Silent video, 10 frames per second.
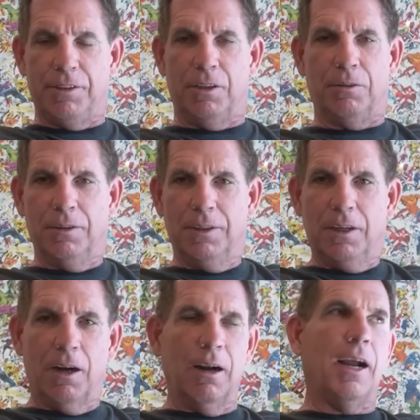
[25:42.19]
You know,
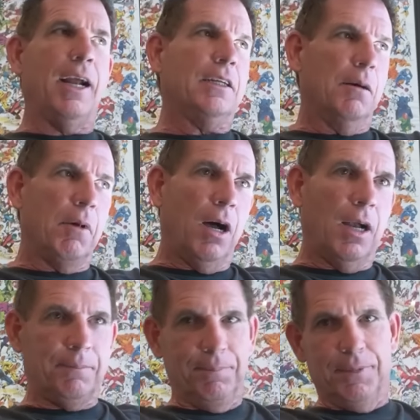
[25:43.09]
all right, come
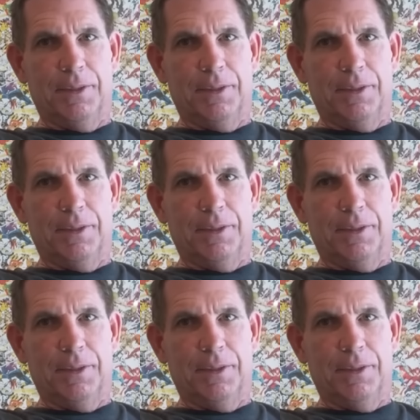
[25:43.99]
on,